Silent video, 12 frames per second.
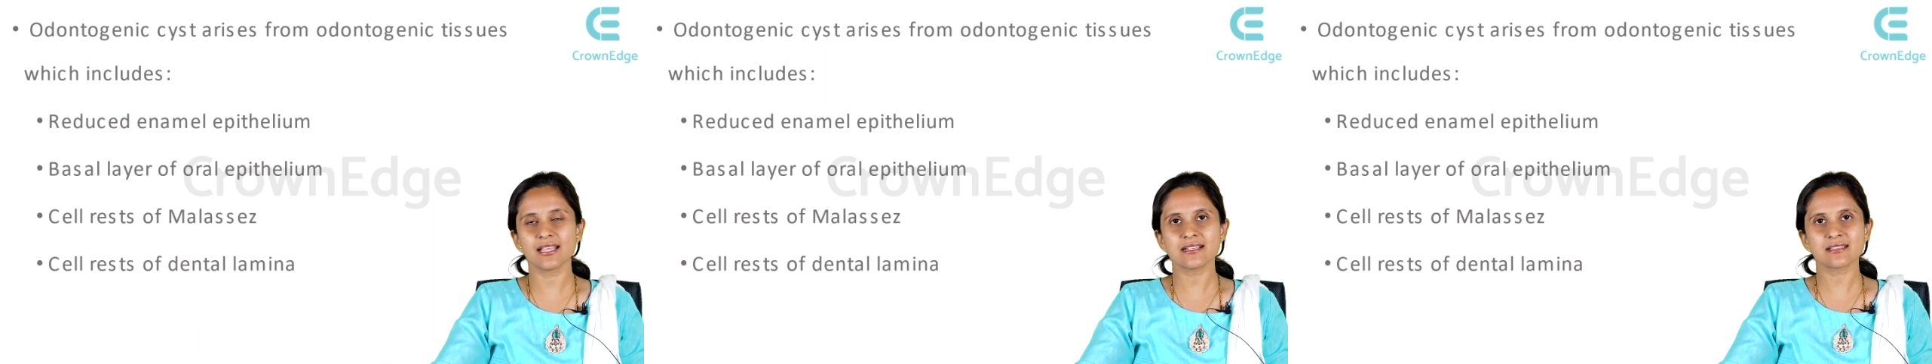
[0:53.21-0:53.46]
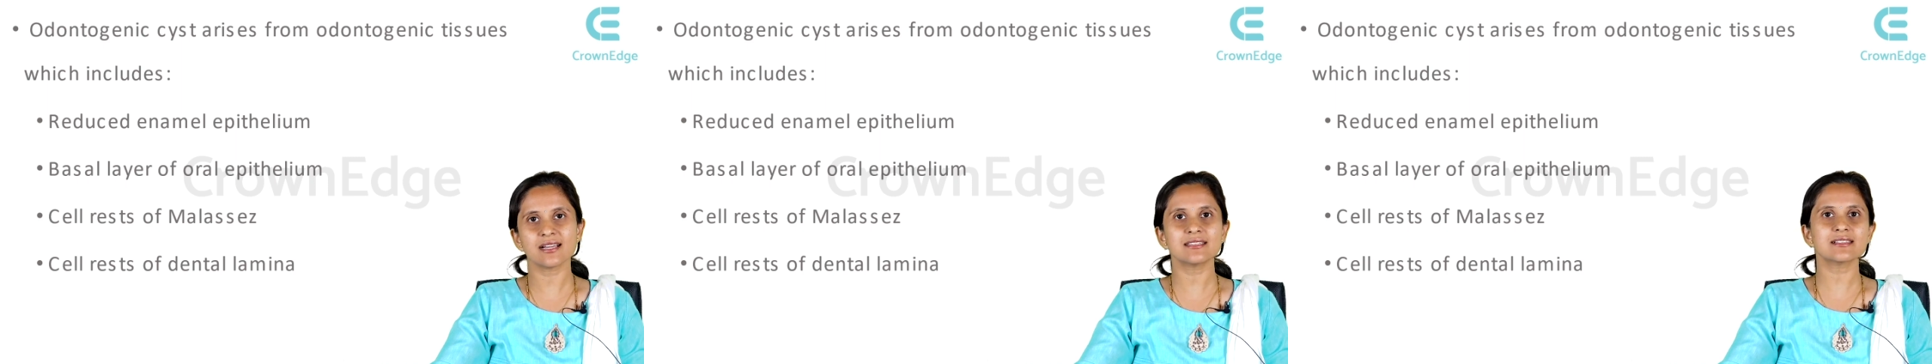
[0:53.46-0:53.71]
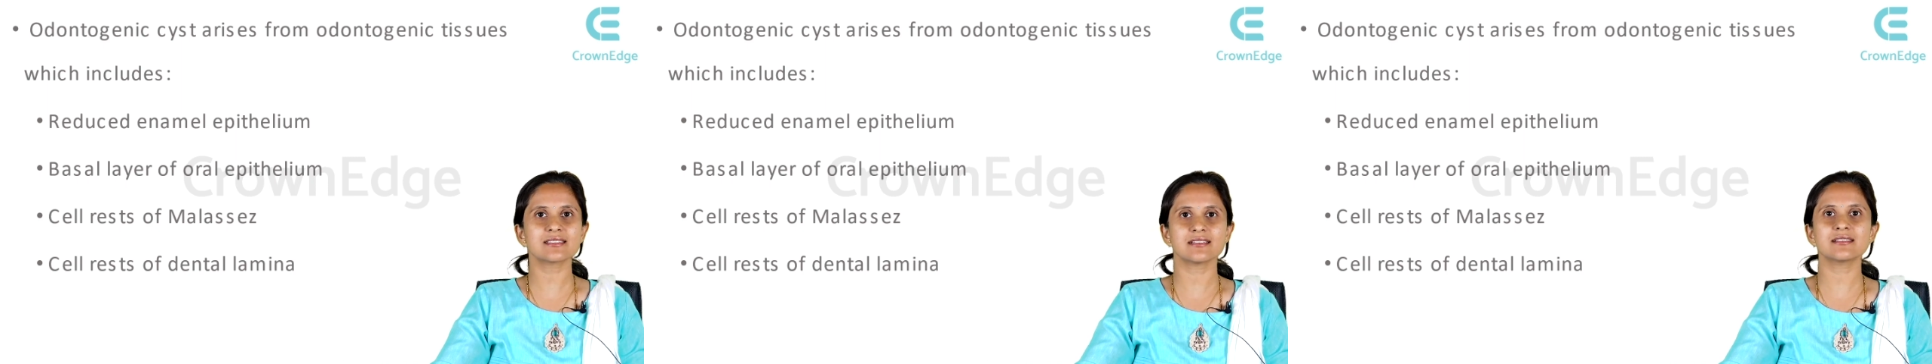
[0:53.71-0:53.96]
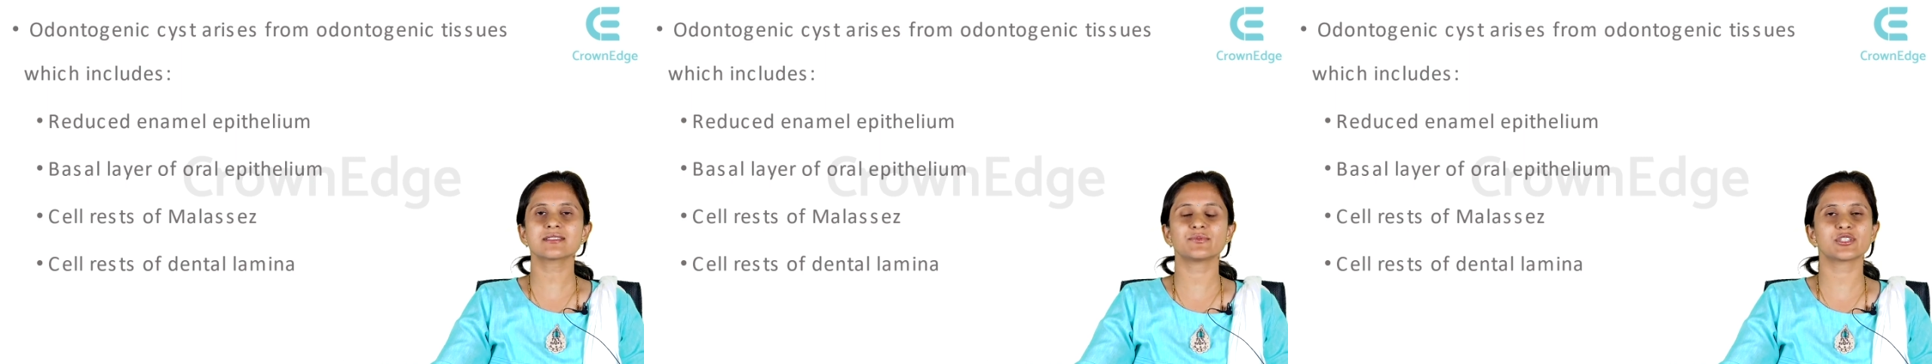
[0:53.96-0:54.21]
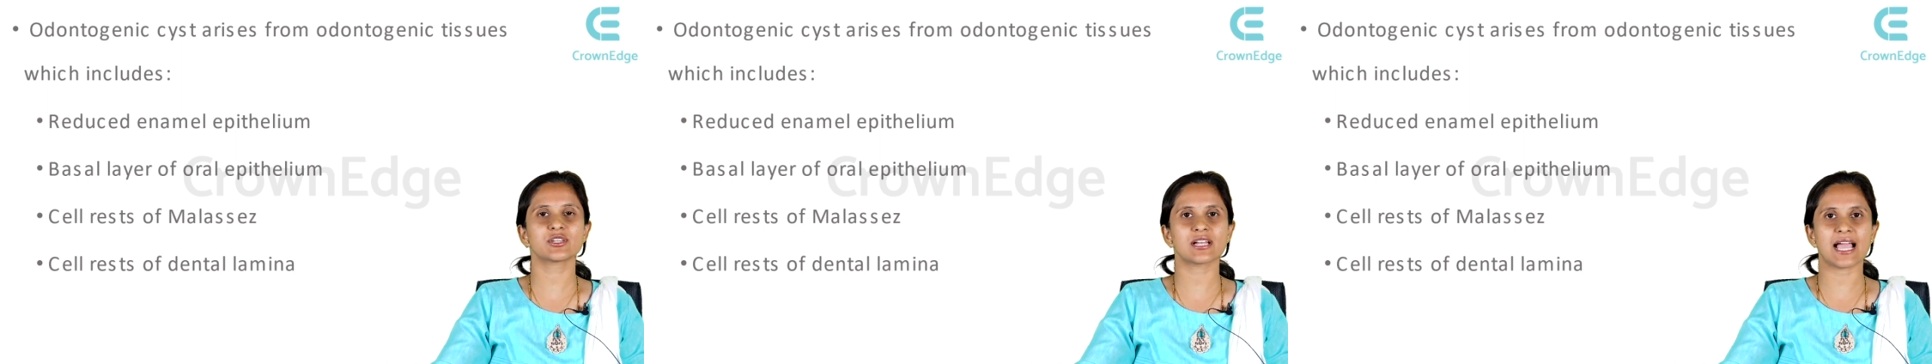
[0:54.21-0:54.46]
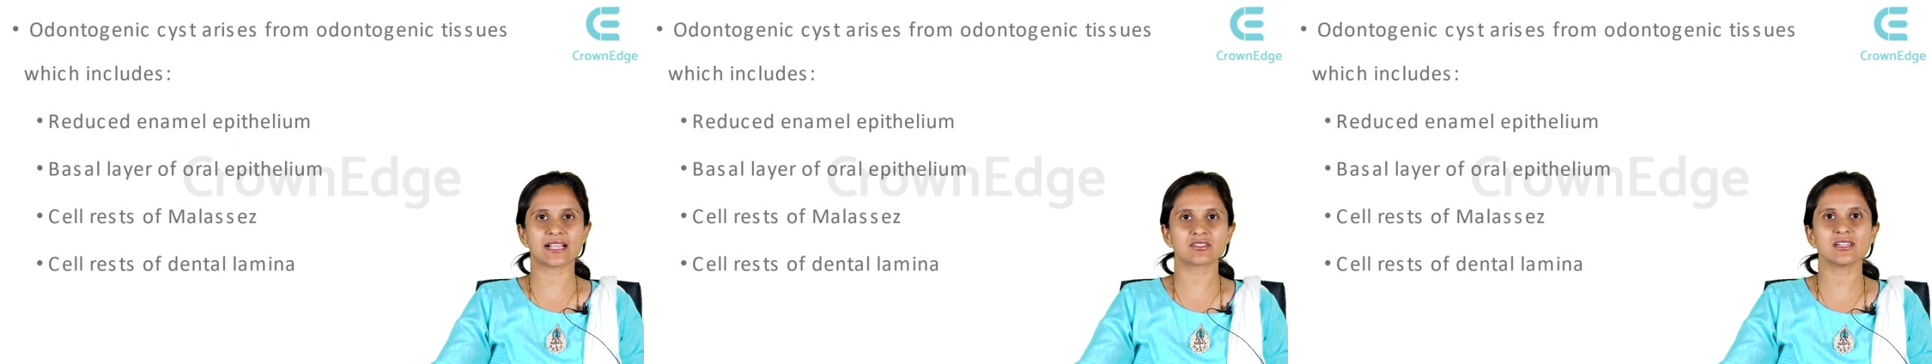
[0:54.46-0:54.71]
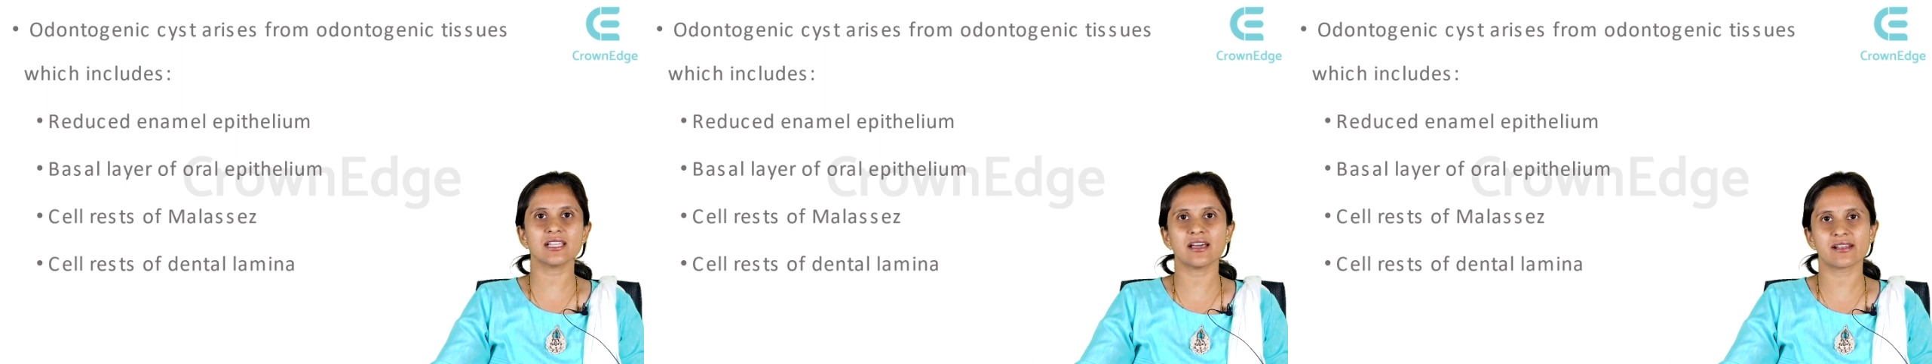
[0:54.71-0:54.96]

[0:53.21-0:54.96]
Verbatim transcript: These are the cysts which are actually